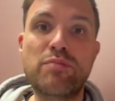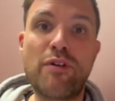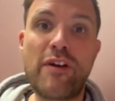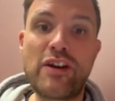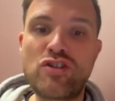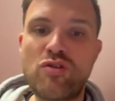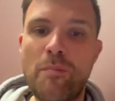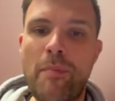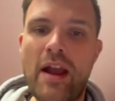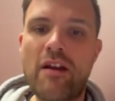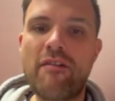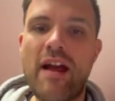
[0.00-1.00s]
professional
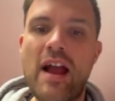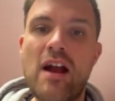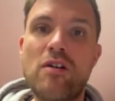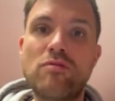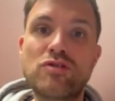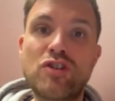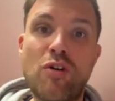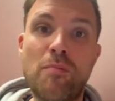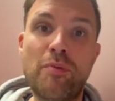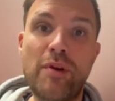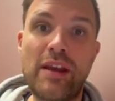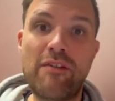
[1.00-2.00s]
background,
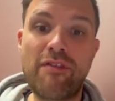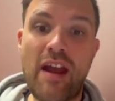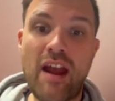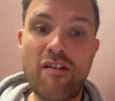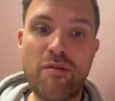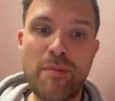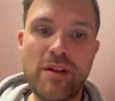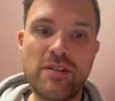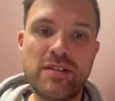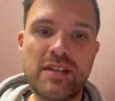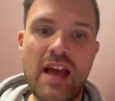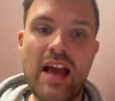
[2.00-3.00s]
company environment,